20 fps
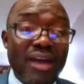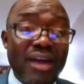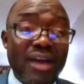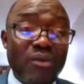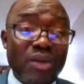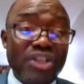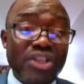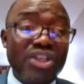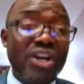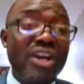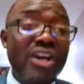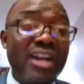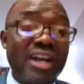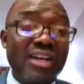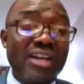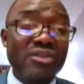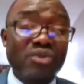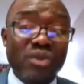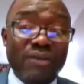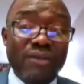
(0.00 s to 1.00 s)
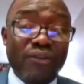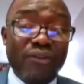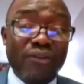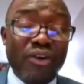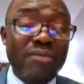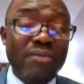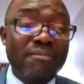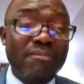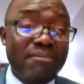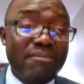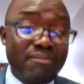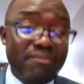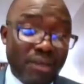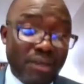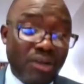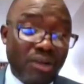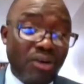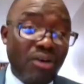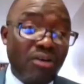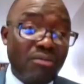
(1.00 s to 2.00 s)
and we joined hands with the fund,
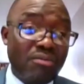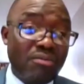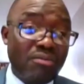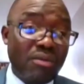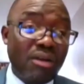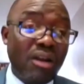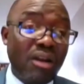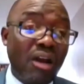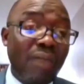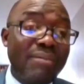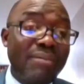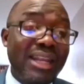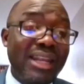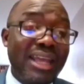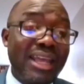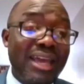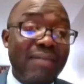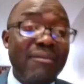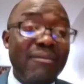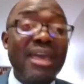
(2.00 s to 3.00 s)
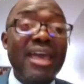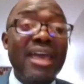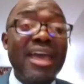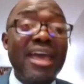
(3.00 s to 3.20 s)
you know, lobbied them,